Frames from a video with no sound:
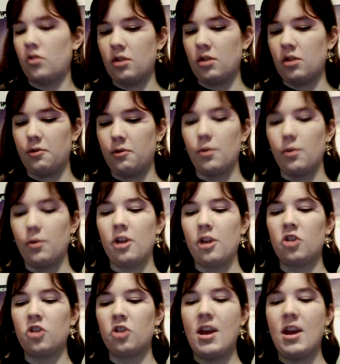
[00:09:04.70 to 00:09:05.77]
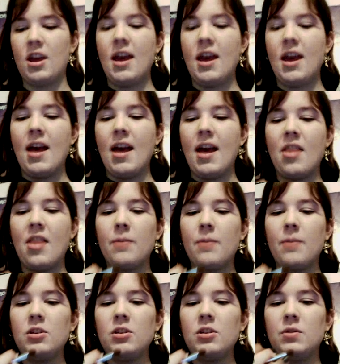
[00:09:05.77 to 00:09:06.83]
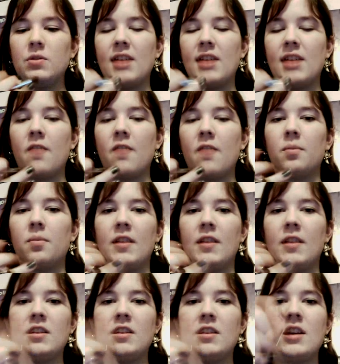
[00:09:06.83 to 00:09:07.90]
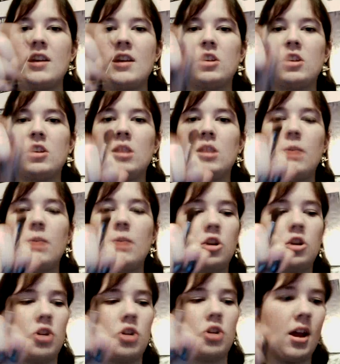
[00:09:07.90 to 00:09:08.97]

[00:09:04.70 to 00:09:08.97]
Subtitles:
typical brush. And then I'm going to use the e.l.f. Blending Eyeshadow Brush, and